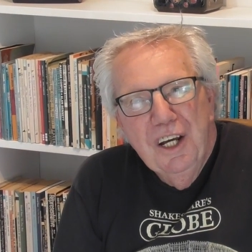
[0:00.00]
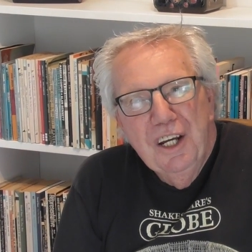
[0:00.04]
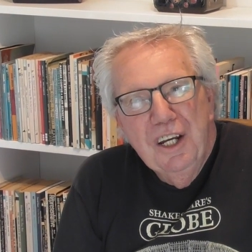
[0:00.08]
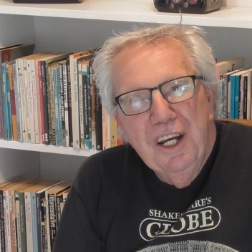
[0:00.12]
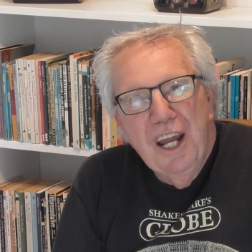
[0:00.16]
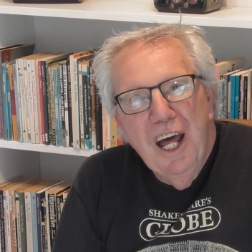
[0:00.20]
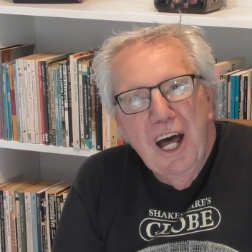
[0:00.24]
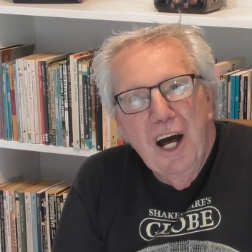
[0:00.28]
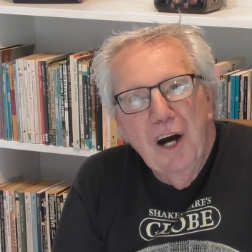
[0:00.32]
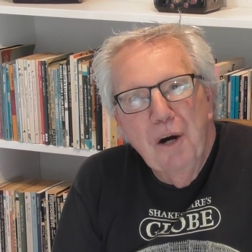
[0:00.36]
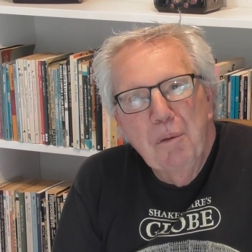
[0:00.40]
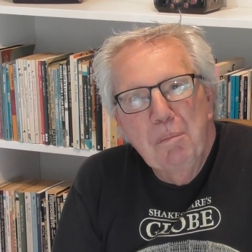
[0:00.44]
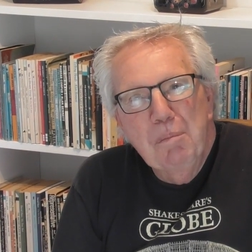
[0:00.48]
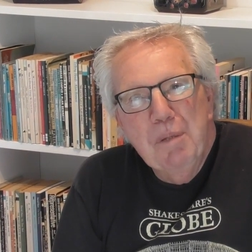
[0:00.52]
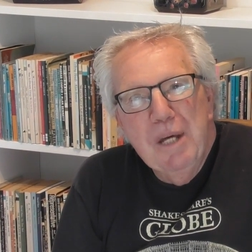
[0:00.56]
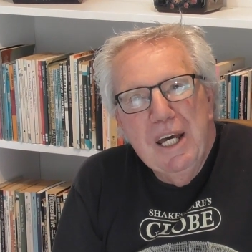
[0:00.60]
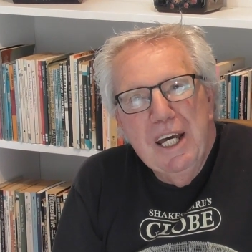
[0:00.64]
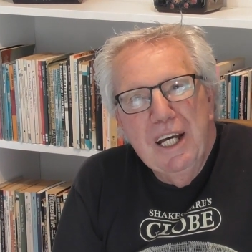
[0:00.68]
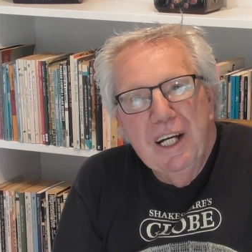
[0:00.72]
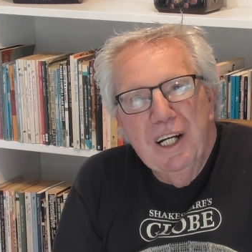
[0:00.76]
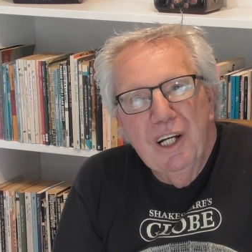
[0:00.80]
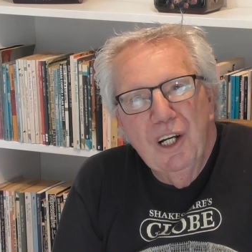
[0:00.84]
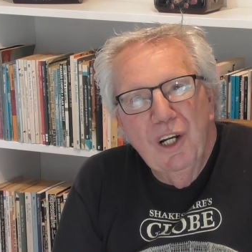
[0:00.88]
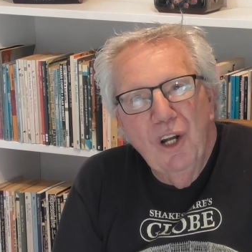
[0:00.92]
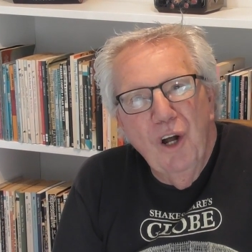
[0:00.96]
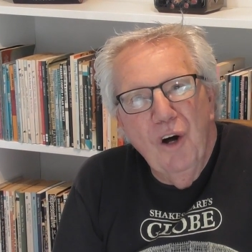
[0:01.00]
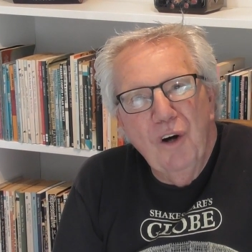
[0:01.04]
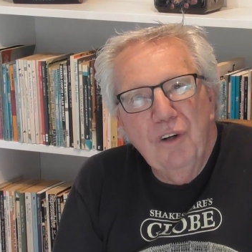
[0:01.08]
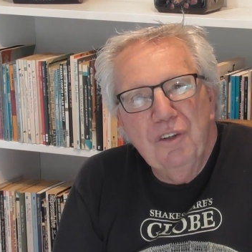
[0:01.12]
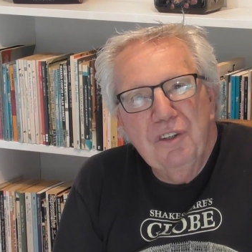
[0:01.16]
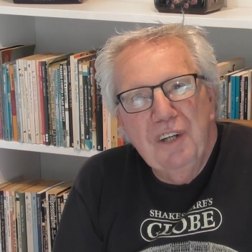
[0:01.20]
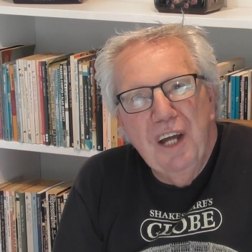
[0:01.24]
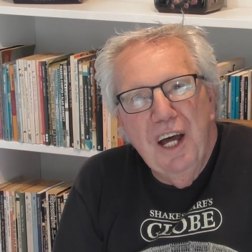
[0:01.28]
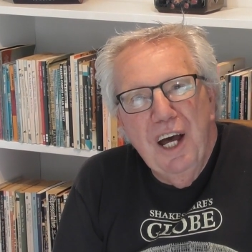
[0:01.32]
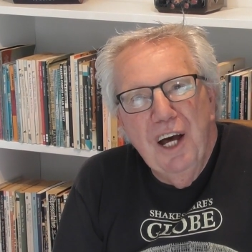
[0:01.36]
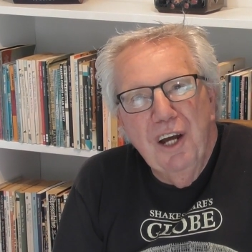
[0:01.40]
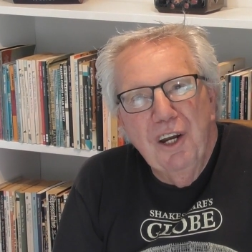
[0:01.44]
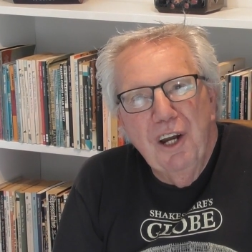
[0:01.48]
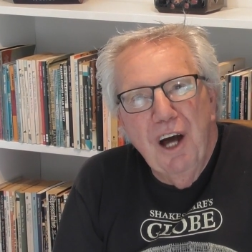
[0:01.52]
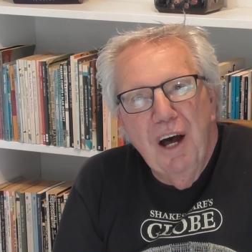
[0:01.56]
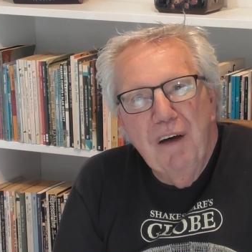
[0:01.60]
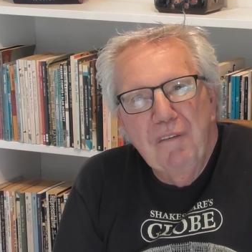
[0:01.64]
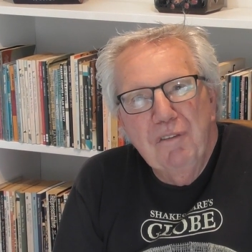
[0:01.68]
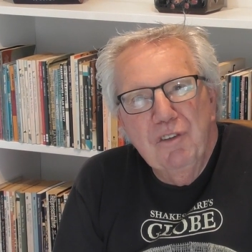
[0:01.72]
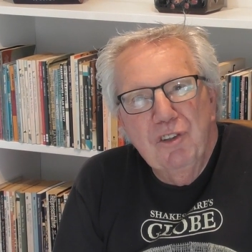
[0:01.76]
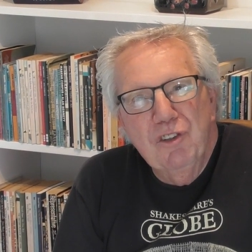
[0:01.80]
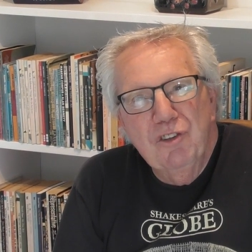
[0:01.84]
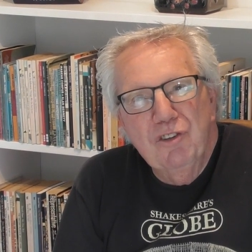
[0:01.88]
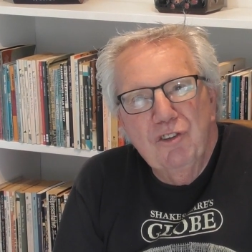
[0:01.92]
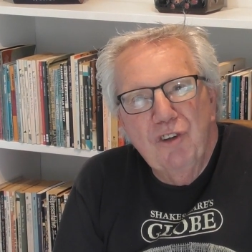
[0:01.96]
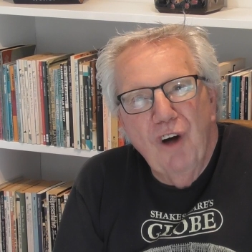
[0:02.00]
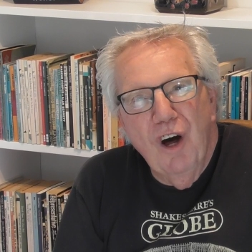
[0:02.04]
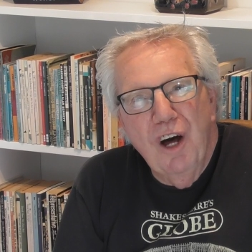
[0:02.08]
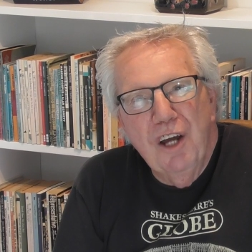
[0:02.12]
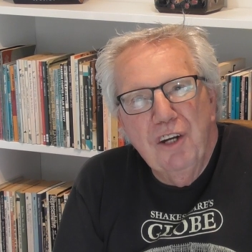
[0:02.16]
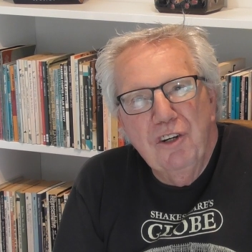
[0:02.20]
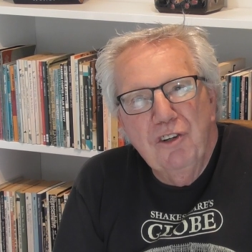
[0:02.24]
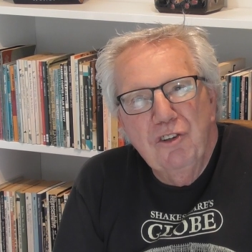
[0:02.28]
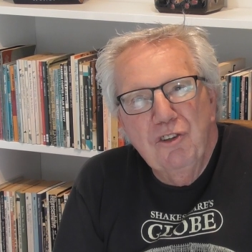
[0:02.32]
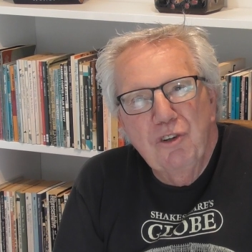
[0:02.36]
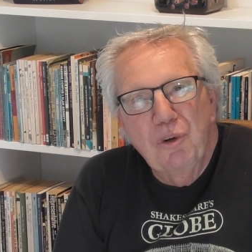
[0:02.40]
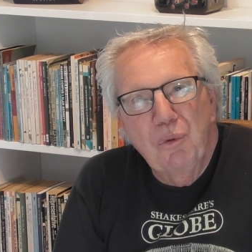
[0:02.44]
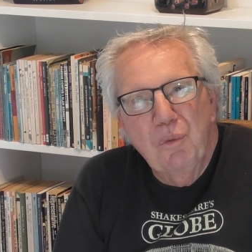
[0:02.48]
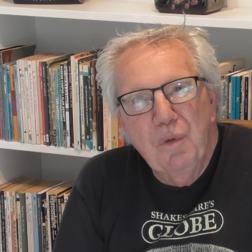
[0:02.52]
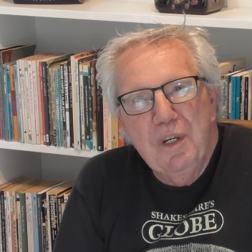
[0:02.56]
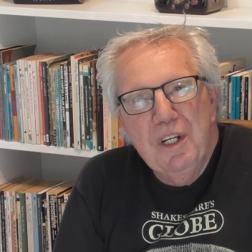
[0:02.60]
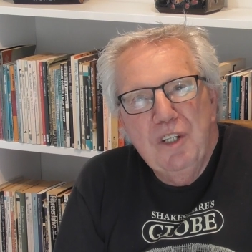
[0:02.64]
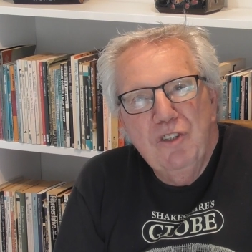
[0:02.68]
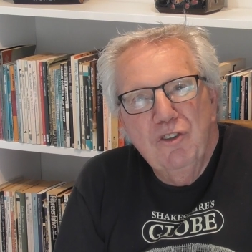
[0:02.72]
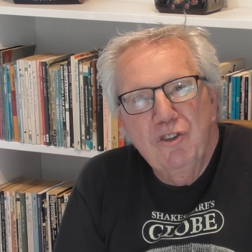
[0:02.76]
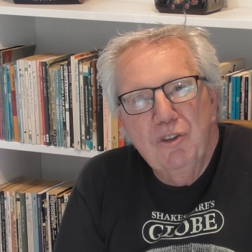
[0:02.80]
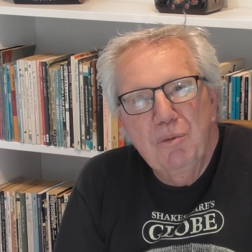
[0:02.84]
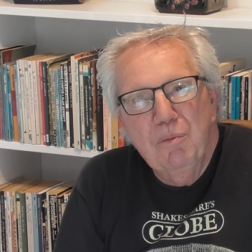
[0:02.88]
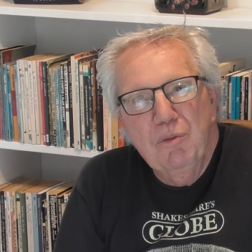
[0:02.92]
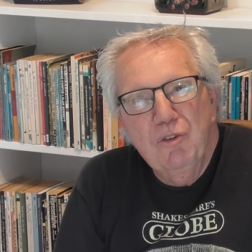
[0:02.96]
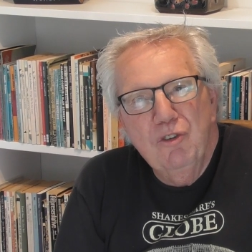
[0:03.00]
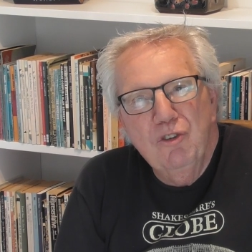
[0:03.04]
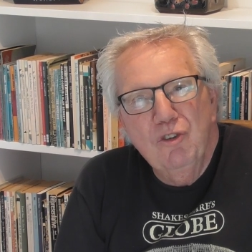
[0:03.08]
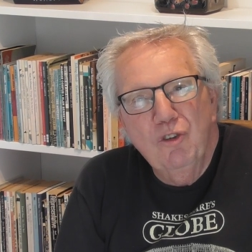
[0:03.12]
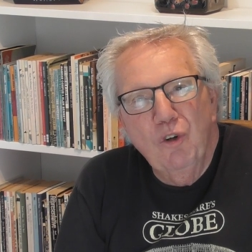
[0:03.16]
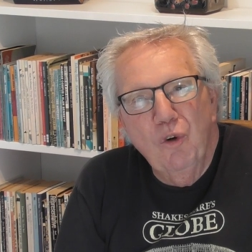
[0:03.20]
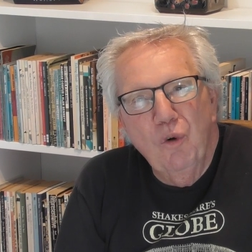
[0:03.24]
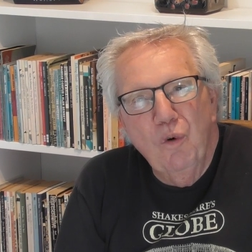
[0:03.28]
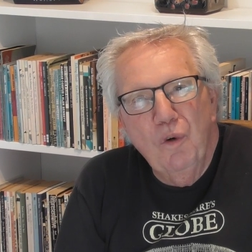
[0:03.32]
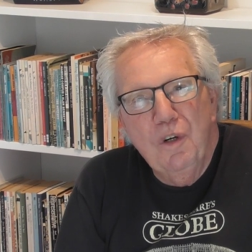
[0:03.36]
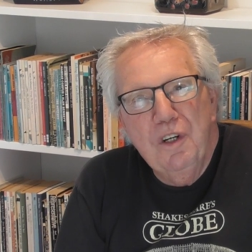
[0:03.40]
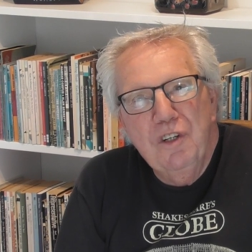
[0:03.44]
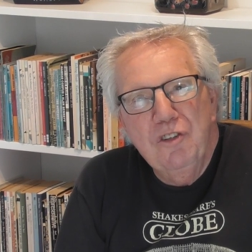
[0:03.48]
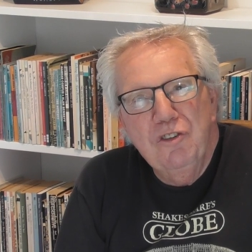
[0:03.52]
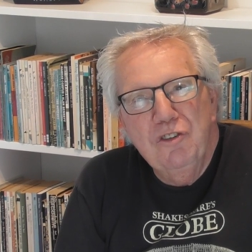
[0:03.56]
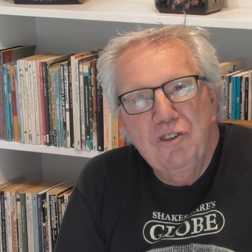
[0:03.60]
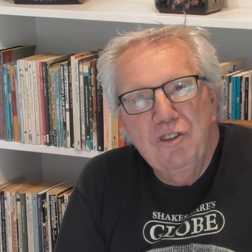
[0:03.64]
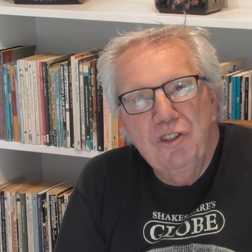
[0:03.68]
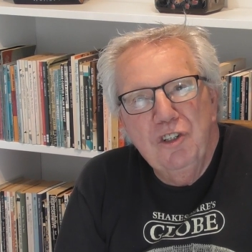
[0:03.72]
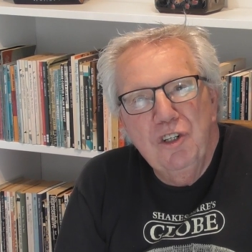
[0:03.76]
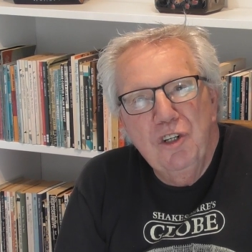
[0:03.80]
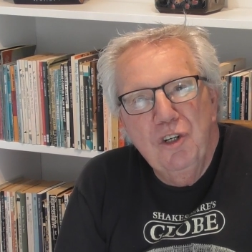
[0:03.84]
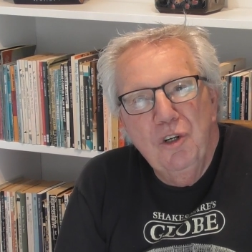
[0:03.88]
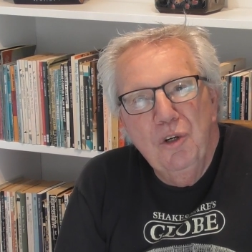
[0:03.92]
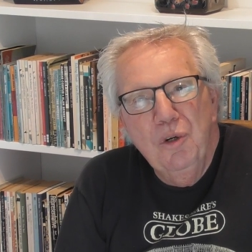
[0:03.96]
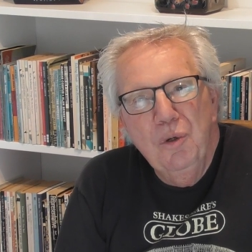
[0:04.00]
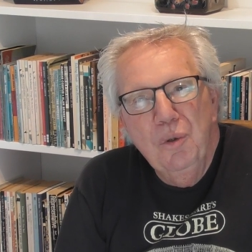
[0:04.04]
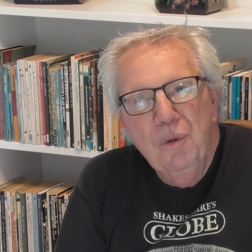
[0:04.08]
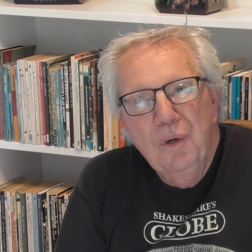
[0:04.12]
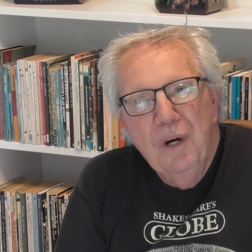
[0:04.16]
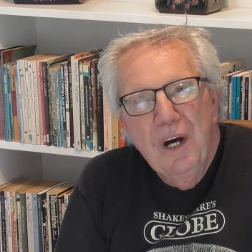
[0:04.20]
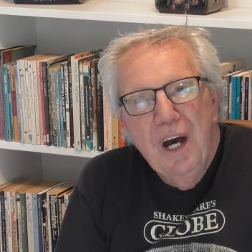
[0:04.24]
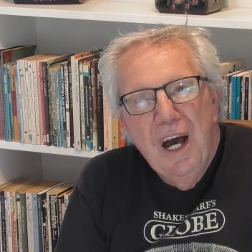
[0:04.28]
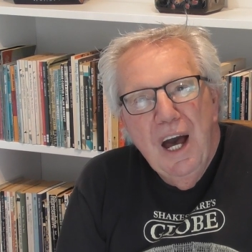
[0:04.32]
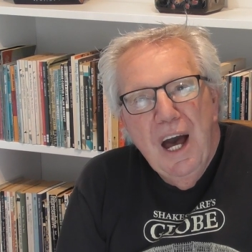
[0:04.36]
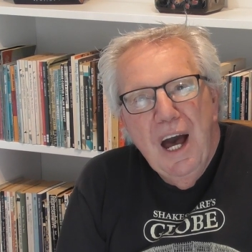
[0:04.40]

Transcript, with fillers: Now being locked down, I've decided to read some stories to you,